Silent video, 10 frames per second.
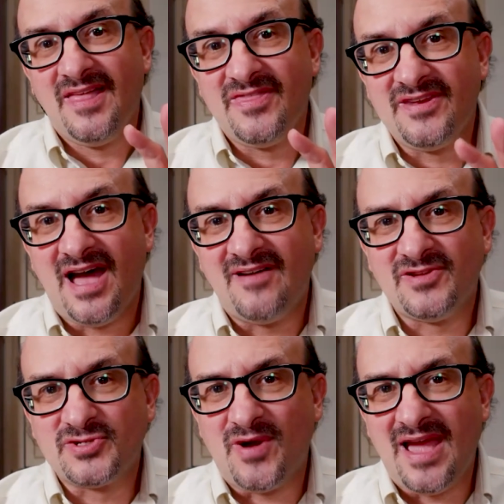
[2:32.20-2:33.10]
The
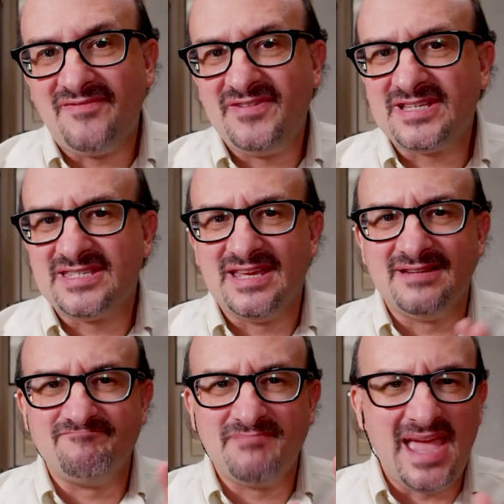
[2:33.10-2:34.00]
novel traffics
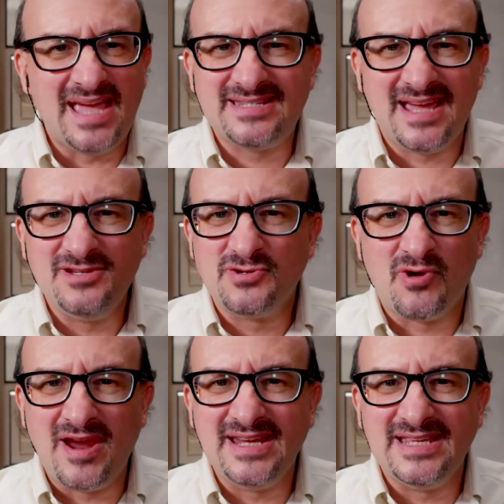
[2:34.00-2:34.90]
in anti
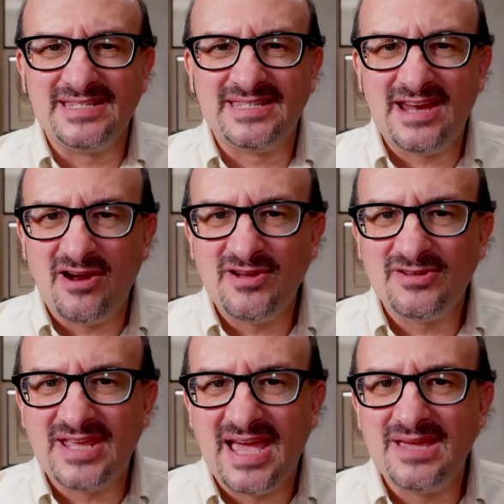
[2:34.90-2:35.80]
Ukrainian
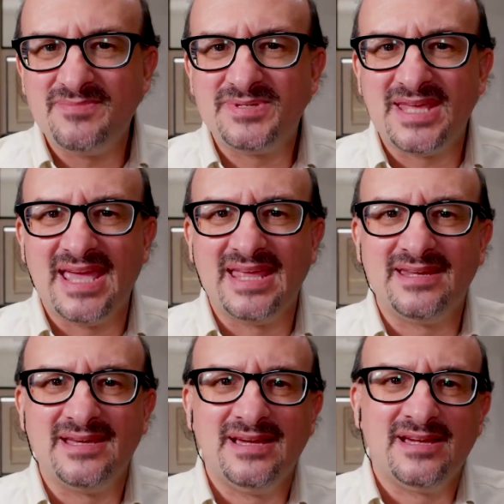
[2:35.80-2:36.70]
stereotypes
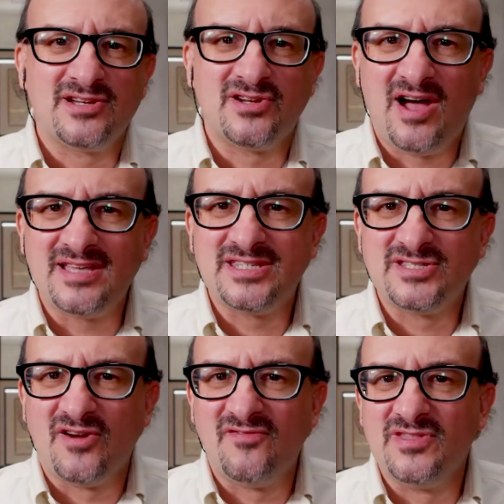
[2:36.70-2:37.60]
and
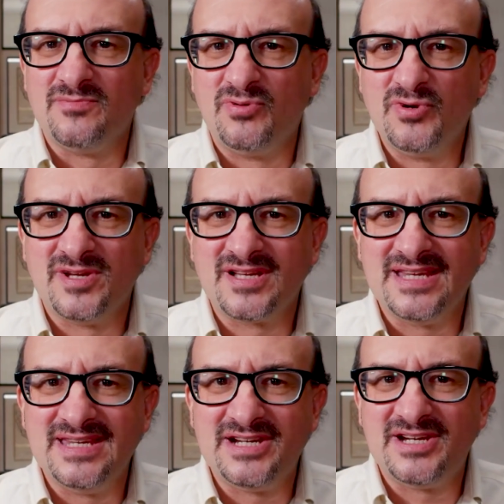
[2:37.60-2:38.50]
glosses over the brutal
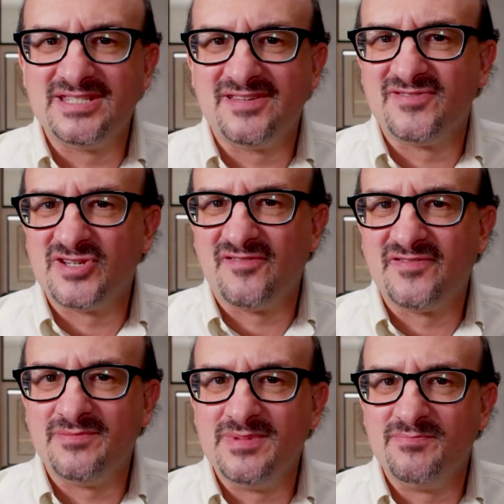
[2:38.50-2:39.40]
conditions of
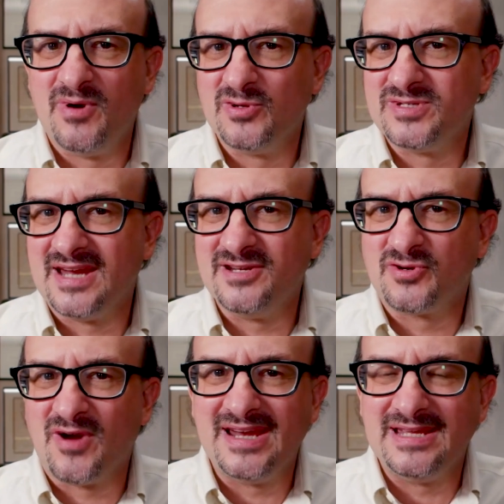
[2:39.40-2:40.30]
serfdom imposed on
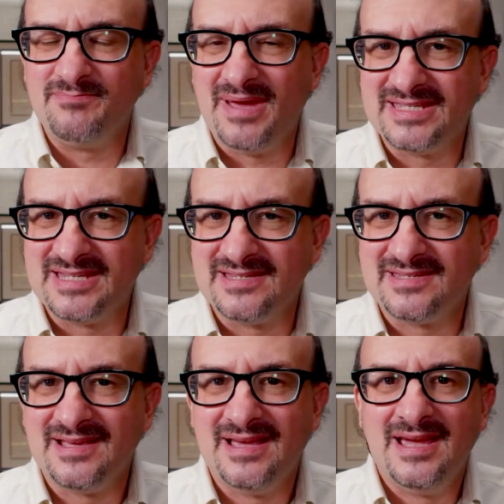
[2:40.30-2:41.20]
Ukrainian
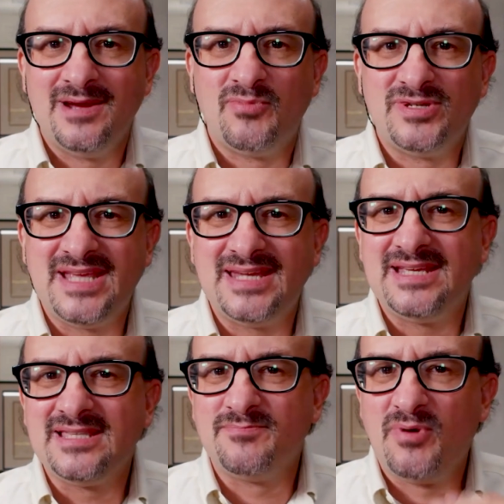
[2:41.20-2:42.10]
peasants,
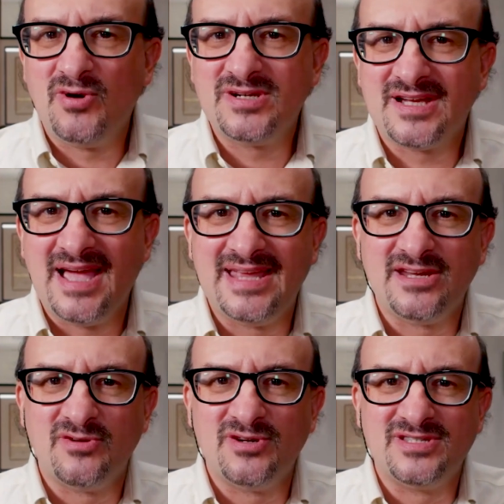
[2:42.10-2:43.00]
presenting the Polish
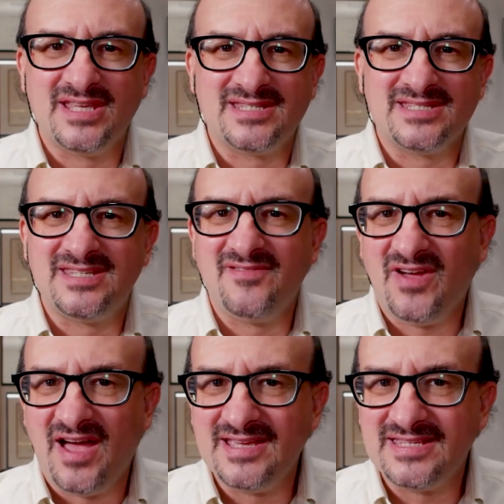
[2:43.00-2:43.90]
landowners as a
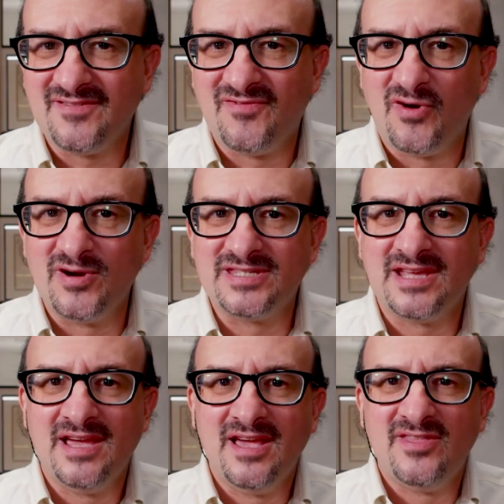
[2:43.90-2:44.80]
civilizing force,
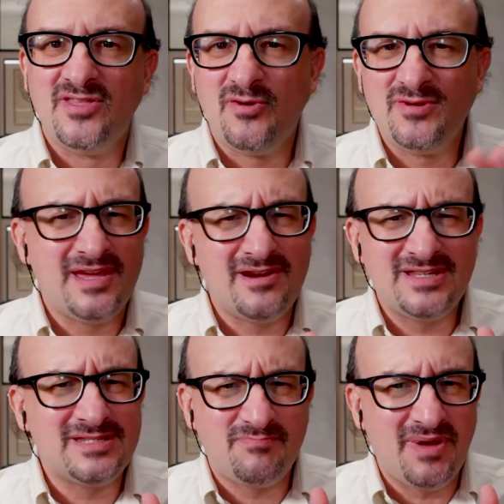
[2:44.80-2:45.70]
though there
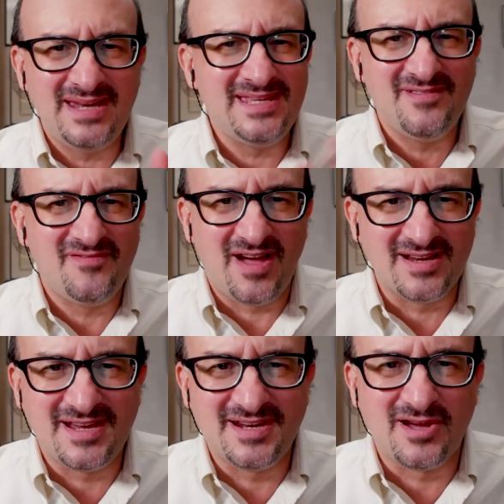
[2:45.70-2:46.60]
is plenty of
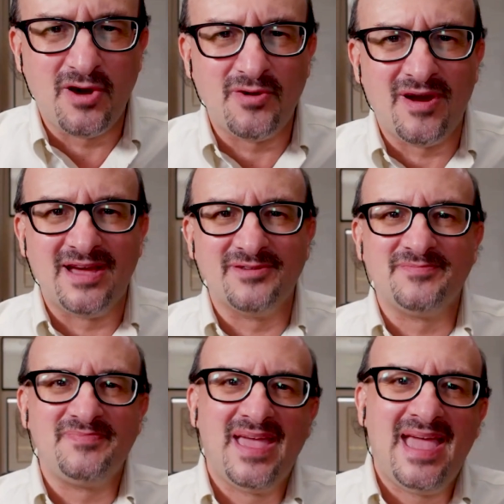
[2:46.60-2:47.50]
vodka to go around.